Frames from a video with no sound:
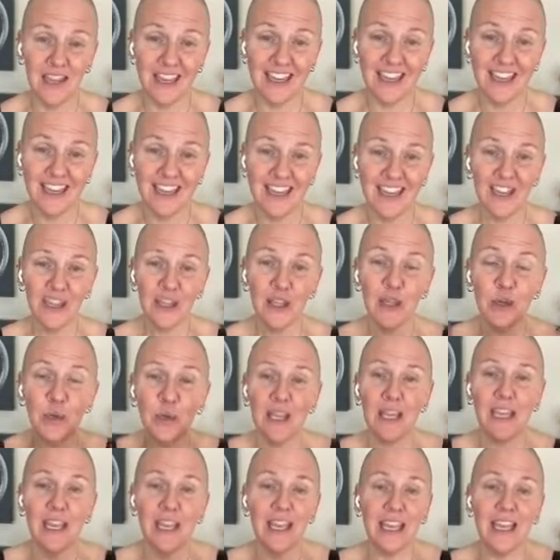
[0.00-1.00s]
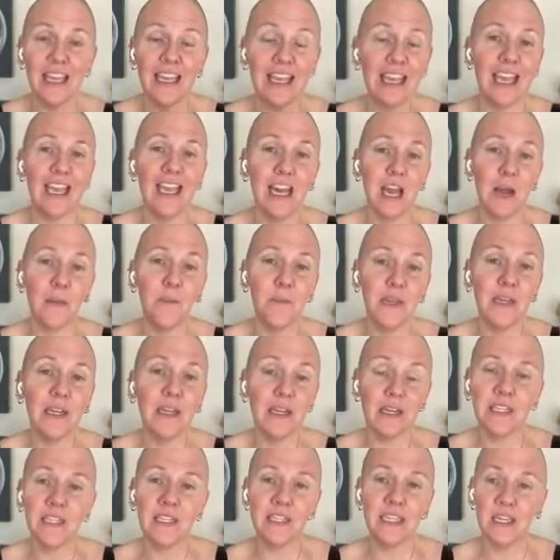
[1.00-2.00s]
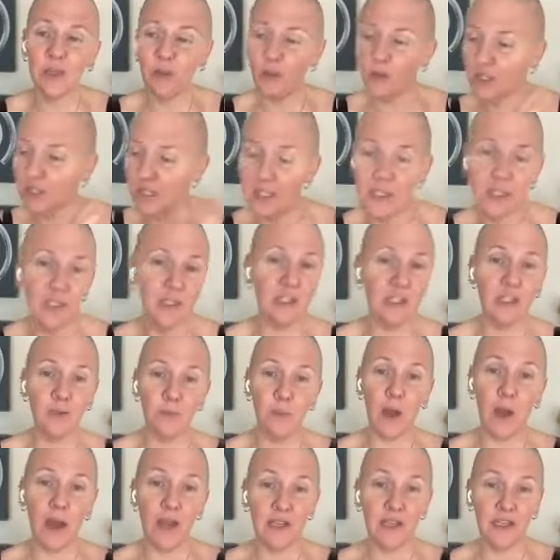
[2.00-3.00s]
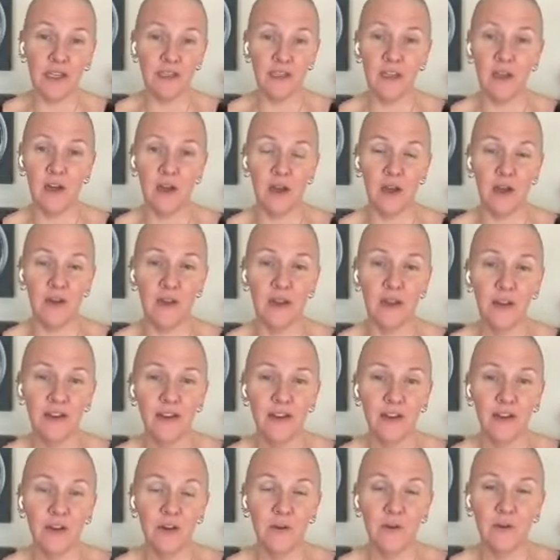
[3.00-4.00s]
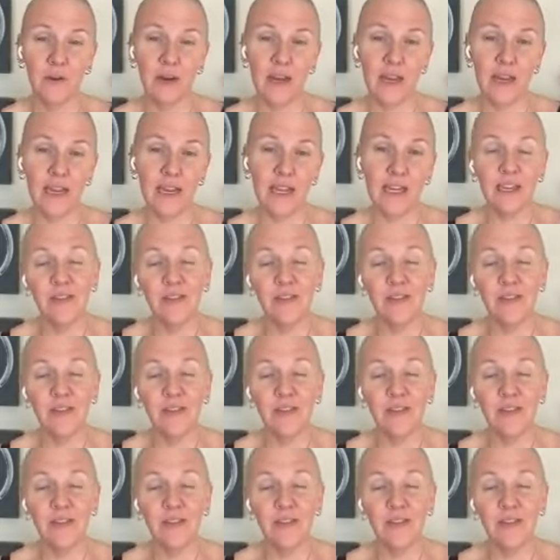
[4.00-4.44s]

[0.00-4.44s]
light. It cannot be extinguished until this body is gone, right?